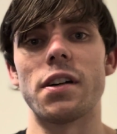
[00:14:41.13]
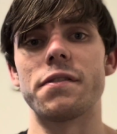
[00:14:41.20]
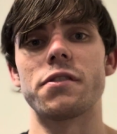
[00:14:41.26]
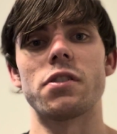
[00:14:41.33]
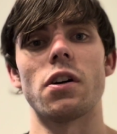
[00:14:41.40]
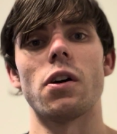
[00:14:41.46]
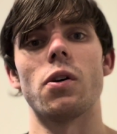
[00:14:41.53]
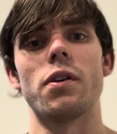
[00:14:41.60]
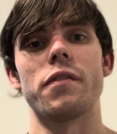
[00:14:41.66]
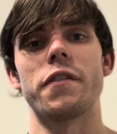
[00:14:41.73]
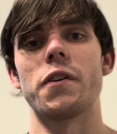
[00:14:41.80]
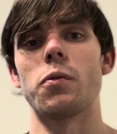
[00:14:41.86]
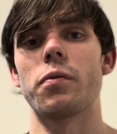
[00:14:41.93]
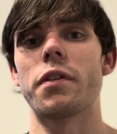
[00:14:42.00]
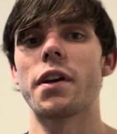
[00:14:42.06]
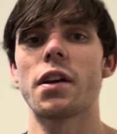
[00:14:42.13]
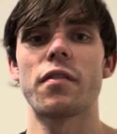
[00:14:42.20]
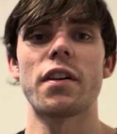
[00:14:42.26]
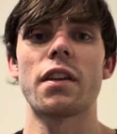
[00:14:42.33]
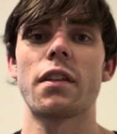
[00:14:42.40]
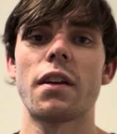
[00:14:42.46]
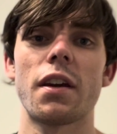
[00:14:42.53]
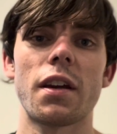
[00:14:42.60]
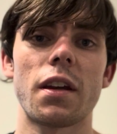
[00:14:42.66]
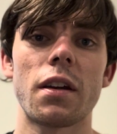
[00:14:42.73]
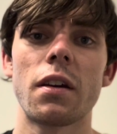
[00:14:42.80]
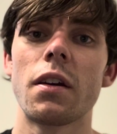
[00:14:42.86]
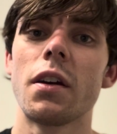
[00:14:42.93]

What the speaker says: So if you think of anything,